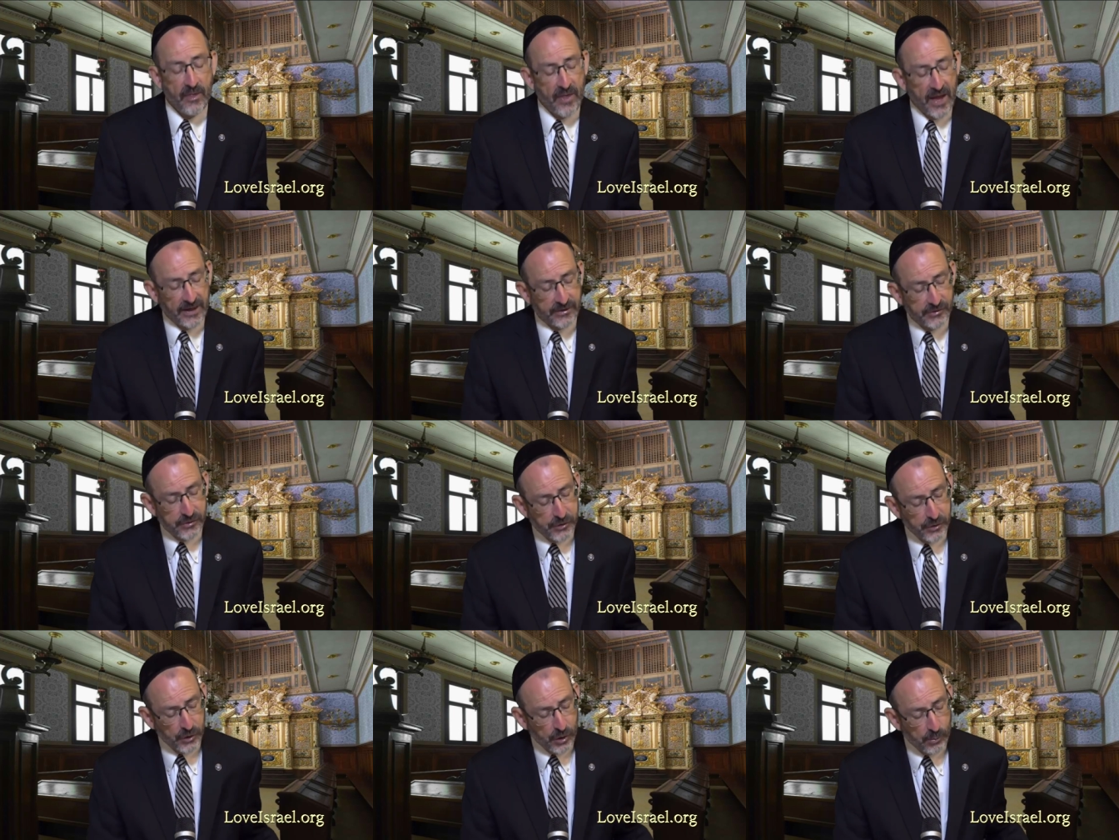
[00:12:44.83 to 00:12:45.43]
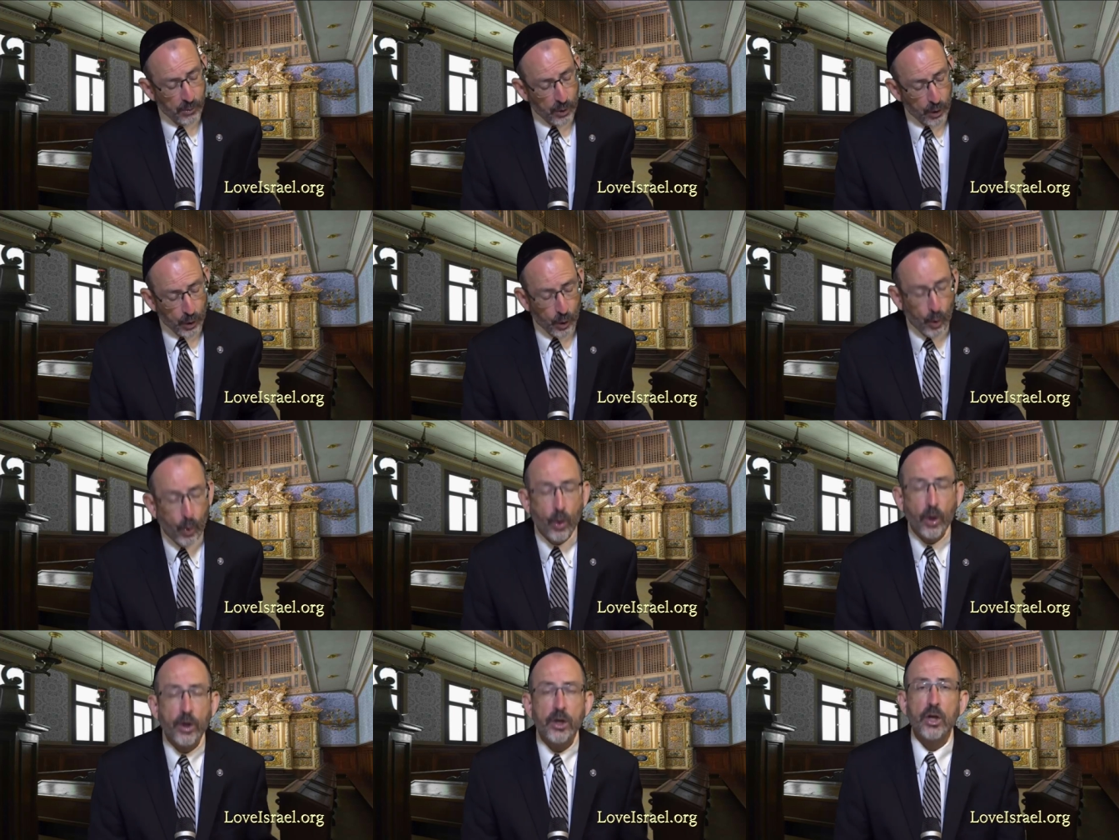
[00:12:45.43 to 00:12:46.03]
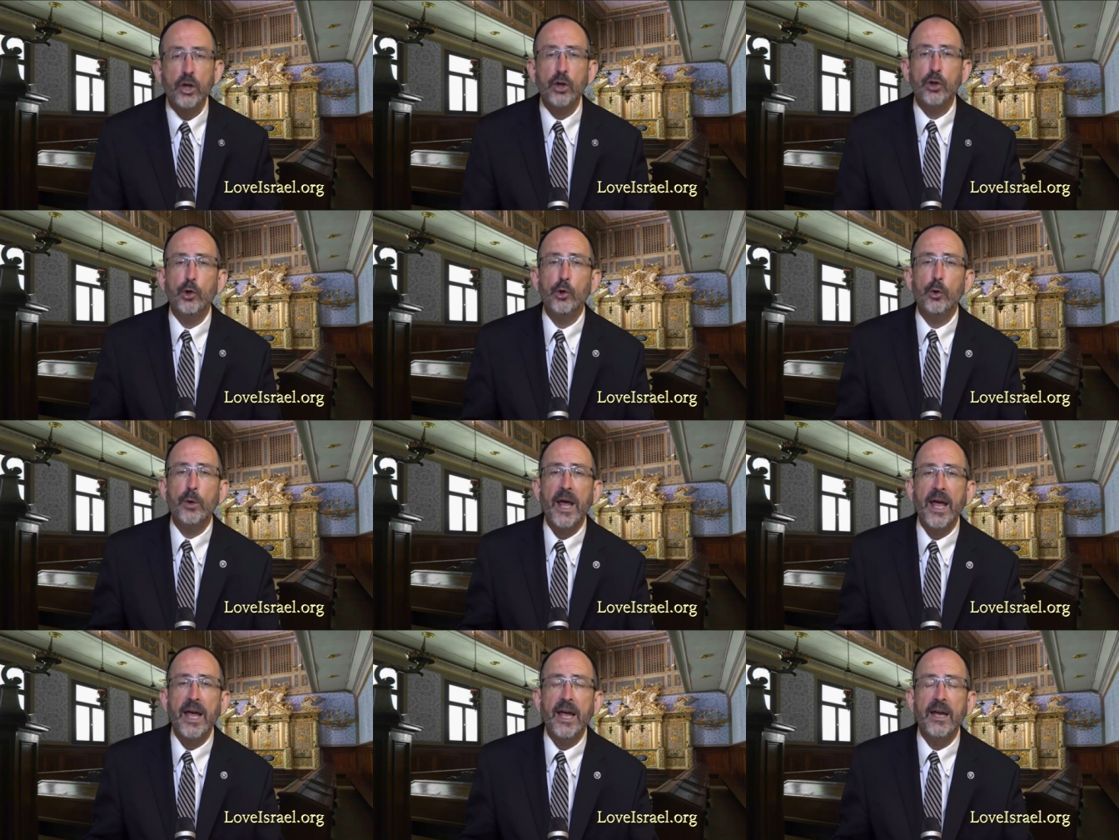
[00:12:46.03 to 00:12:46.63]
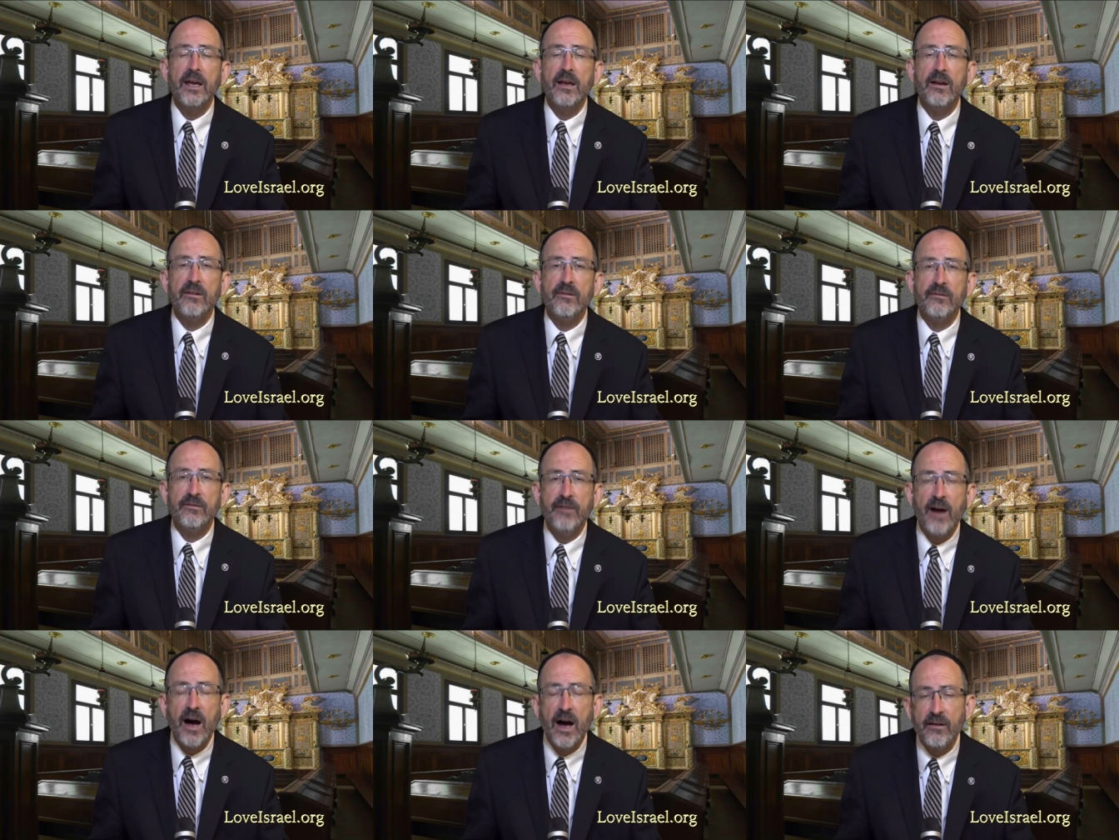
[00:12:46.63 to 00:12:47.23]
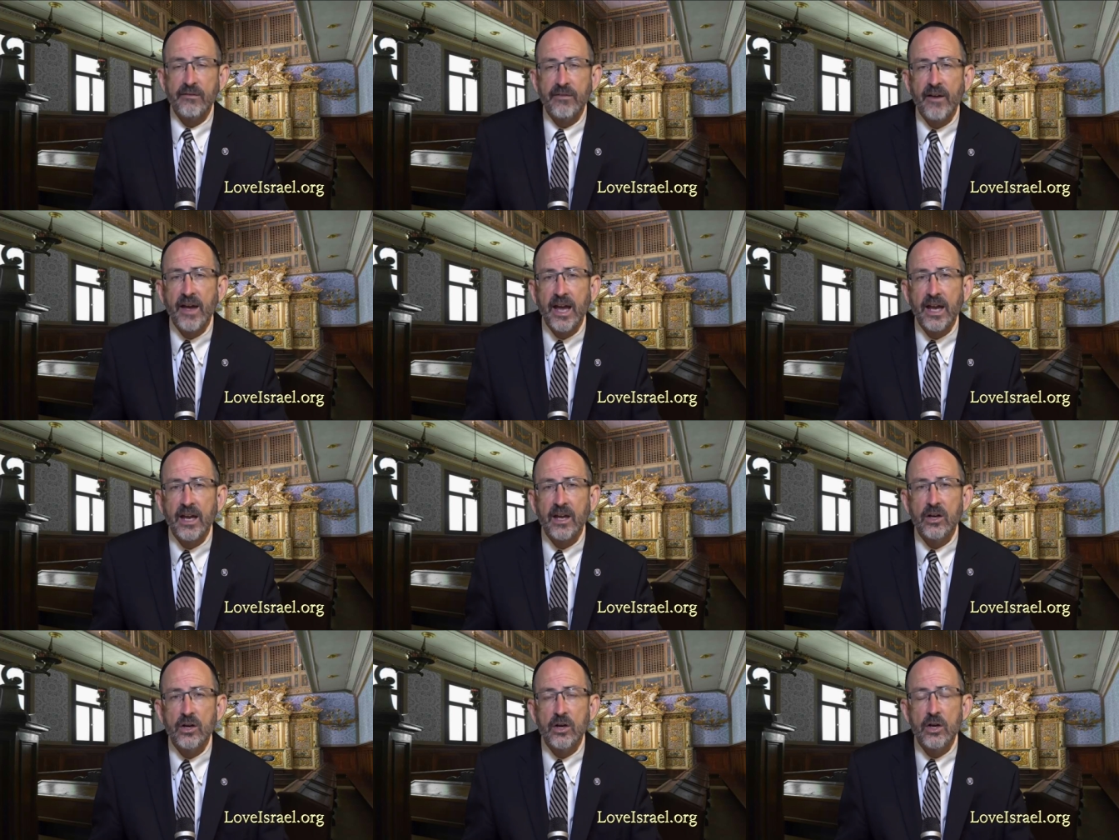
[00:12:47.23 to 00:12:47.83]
That term Lord, Yud He, Vav He.